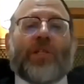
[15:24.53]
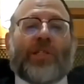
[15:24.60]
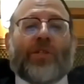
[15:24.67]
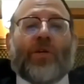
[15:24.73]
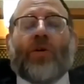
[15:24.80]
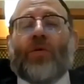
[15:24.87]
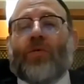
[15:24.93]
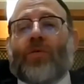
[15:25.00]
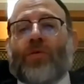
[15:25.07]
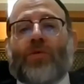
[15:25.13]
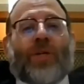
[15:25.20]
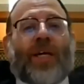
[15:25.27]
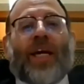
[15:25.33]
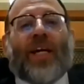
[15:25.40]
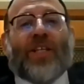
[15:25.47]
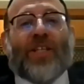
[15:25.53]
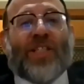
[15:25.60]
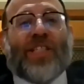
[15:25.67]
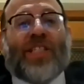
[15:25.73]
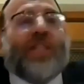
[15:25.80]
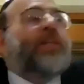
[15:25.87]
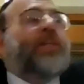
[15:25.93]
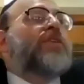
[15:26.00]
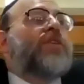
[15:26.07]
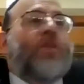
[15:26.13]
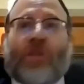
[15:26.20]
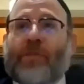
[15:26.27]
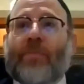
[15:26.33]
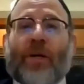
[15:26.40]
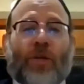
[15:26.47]
So you can't sit under
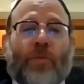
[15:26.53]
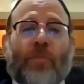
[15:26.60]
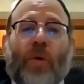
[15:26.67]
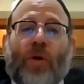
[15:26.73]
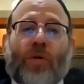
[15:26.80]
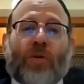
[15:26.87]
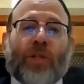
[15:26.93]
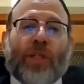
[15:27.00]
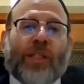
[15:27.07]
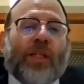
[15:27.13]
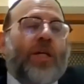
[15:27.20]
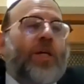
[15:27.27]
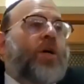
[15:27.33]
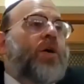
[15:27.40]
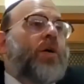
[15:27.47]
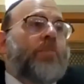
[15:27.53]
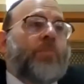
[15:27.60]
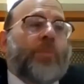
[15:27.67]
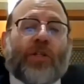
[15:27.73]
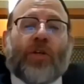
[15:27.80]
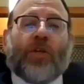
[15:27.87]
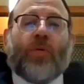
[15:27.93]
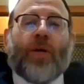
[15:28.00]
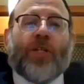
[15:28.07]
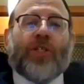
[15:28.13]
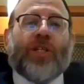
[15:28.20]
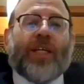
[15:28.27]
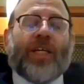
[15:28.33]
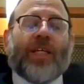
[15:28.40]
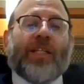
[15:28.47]
those metal poles. But the
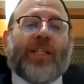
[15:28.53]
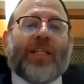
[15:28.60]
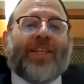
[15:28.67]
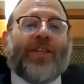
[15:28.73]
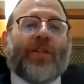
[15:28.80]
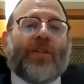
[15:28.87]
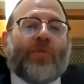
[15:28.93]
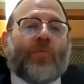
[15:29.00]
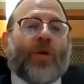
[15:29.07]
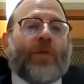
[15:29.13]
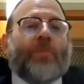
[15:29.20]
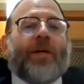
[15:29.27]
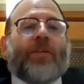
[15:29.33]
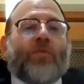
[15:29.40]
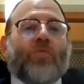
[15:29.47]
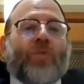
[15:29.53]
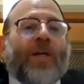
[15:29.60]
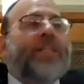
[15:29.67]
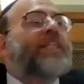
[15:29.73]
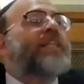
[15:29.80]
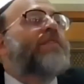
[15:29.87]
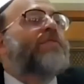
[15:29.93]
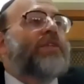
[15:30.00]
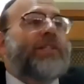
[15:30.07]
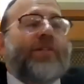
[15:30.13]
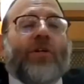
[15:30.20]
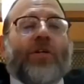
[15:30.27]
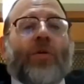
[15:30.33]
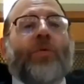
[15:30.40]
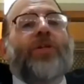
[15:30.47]
question is, what about the rest of the
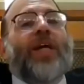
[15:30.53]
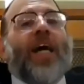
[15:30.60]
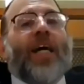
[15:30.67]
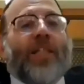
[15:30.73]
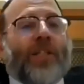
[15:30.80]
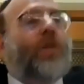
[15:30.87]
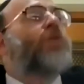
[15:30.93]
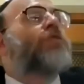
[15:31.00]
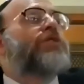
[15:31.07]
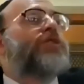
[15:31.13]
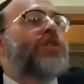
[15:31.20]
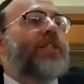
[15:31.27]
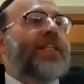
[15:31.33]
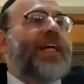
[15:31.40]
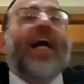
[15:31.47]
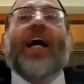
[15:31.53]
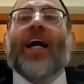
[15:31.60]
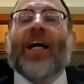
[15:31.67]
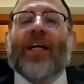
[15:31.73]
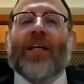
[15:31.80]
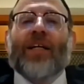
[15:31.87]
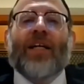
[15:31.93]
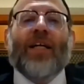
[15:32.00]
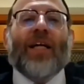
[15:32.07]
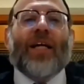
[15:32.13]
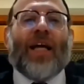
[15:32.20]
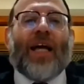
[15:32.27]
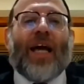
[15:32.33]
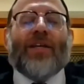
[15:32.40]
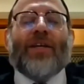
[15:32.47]
sukkah, which has kosher schach,
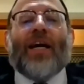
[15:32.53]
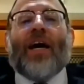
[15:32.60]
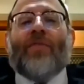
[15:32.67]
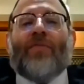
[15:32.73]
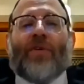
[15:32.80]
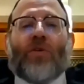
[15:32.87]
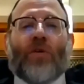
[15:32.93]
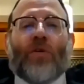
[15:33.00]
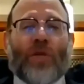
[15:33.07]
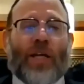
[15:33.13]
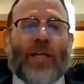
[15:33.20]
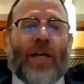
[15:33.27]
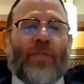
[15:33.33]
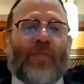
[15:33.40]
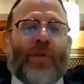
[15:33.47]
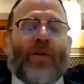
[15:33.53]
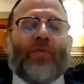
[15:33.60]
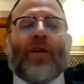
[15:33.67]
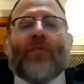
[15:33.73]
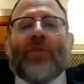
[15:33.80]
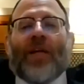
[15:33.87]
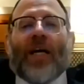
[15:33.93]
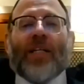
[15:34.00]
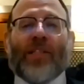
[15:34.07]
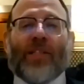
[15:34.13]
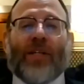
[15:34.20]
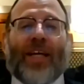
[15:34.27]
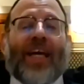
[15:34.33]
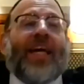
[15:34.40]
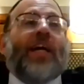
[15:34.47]
and you have a
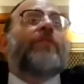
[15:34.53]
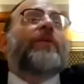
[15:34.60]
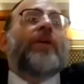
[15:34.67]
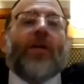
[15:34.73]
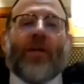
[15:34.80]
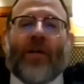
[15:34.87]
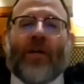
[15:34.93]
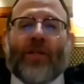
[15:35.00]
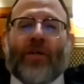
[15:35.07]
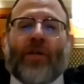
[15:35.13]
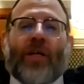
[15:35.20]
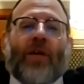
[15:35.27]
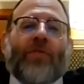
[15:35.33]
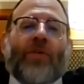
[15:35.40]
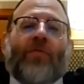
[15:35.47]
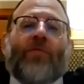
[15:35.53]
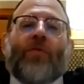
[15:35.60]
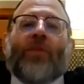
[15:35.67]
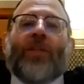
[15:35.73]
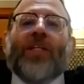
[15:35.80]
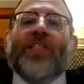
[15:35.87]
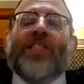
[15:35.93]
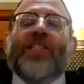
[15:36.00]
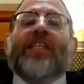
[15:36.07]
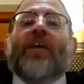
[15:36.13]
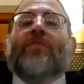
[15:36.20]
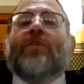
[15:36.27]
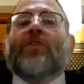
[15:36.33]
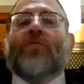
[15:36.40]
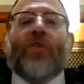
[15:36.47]
nice area? You have at least
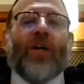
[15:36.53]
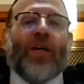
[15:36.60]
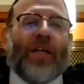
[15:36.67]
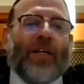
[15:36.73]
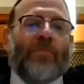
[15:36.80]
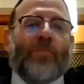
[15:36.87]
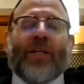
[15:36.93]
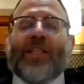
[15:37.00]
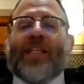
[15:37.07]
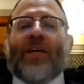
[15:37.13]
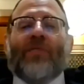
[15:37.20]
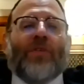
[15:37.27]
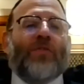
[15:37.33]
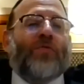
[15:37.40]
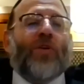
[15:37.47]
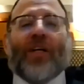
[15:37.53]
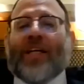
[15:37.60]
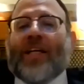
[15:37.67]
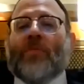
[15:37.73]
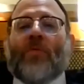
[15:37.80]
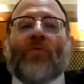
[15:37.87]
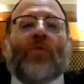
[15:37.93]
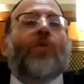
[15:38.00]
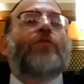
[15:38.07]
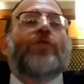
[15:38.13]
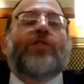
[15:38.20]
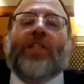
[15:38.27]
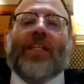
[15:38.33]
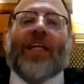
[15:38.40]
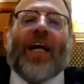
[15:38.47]
7 tfachim by 7 tfachim of
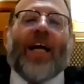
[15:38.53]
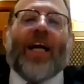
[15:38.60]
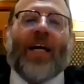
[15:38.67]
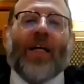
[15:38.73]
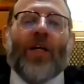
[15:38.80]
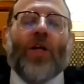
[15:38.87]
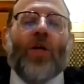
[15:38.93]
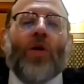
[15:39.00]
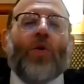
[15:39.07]
kosher schach.